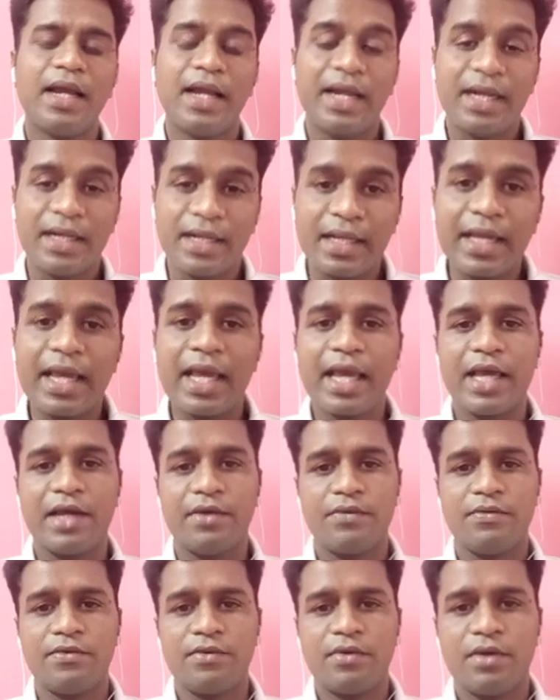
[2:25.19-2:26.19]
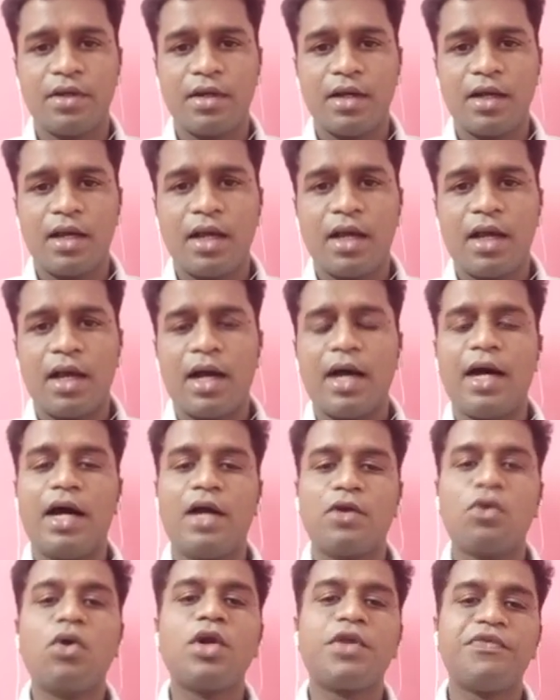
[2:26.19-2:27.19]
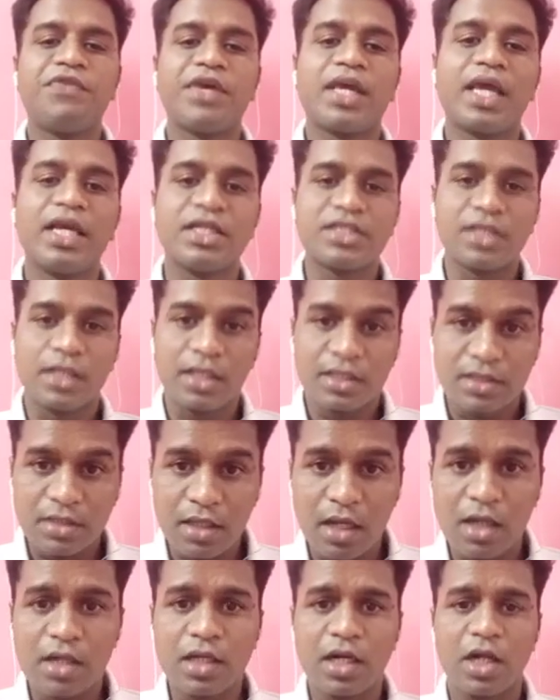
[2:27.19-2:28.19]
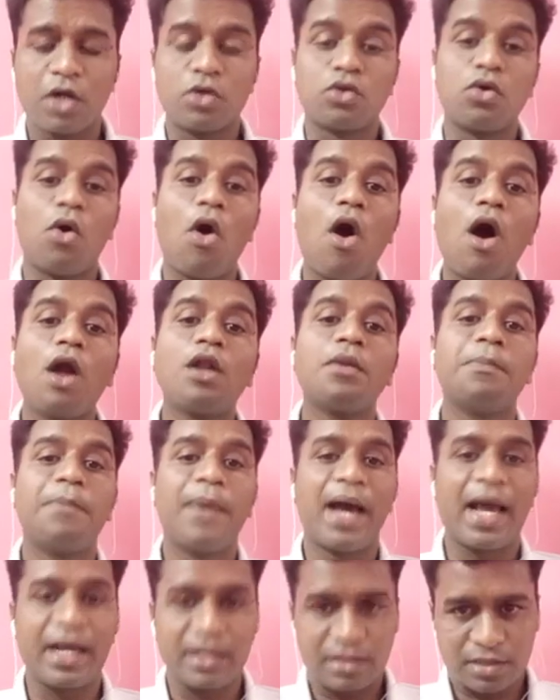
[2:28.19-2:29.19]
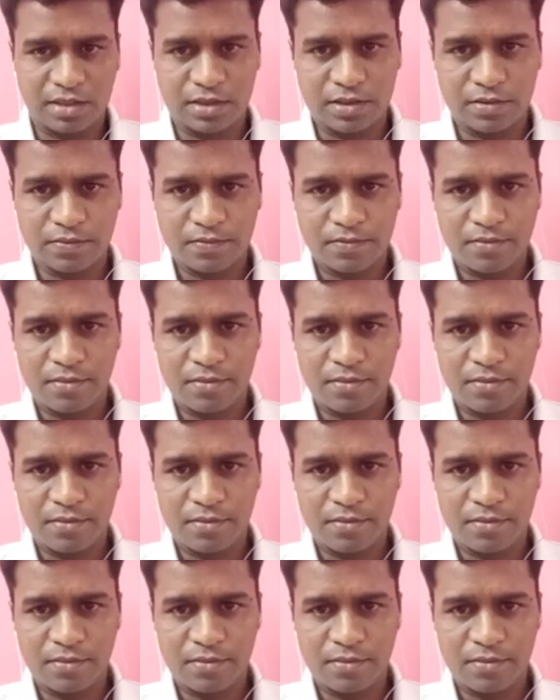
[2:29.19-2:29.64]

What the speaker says: it gave a notification, a circular to all banks